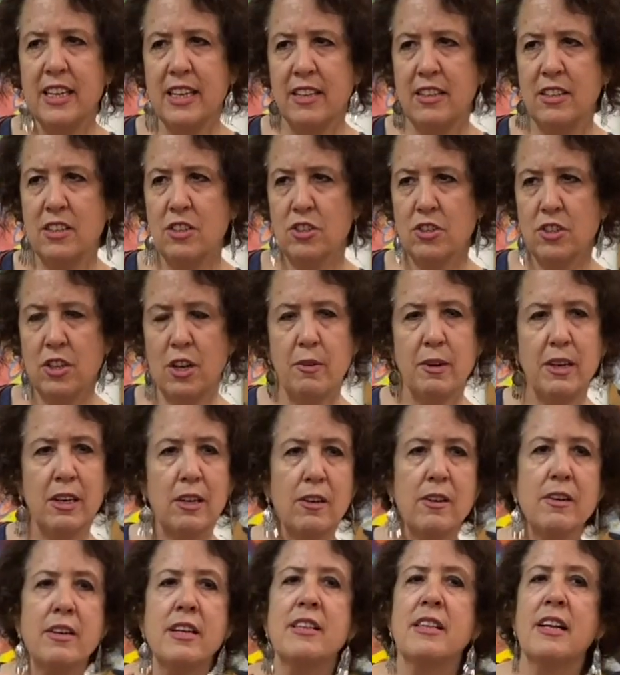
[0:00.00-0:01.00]
in this show,
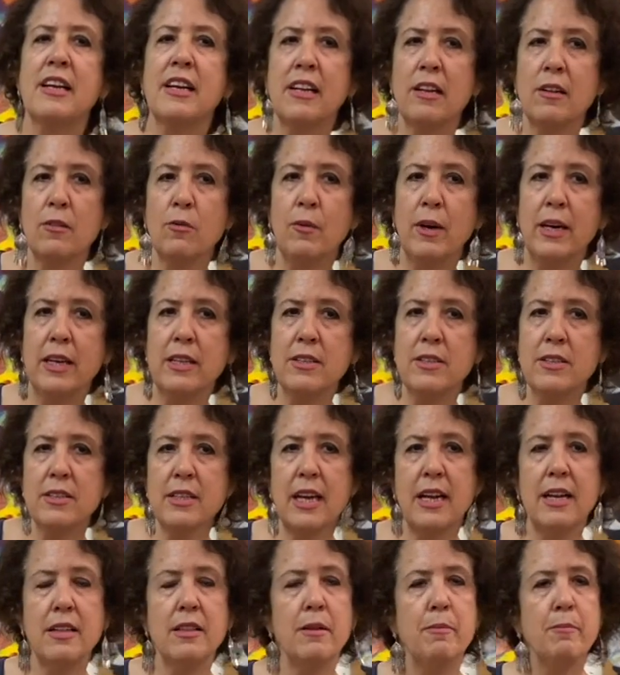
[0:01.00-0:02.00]
including the little ones
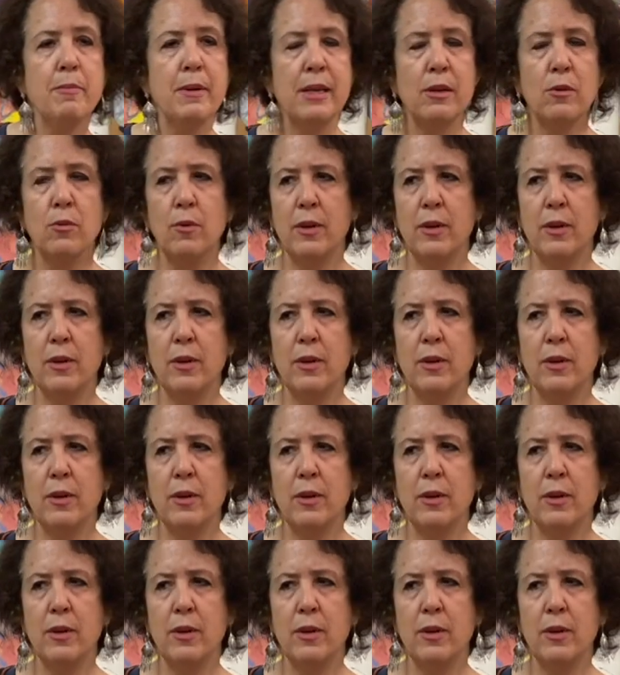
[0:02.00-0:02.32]
and the big